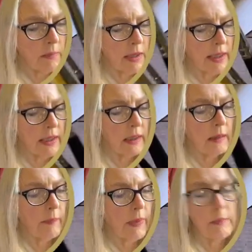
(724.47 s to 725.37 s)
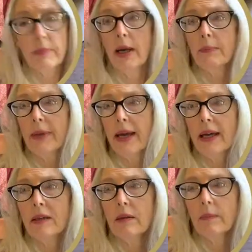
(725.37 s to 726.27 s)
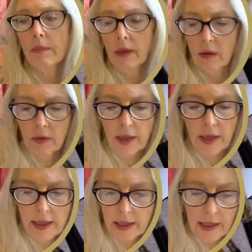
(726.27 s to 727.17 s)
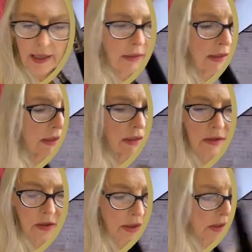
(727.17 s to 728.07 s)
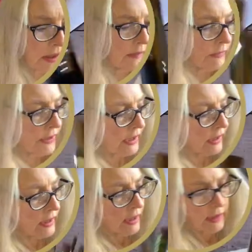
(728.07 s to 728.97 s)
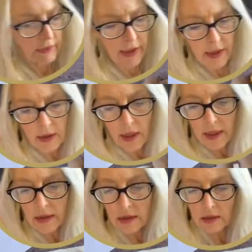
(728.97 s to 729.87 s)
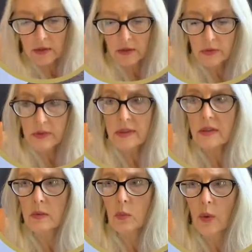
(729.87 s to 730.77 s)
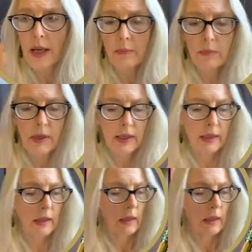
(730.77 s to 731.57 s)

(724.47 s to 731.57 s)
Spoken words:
my pipette, okay, and this is just something that I like to use to wet my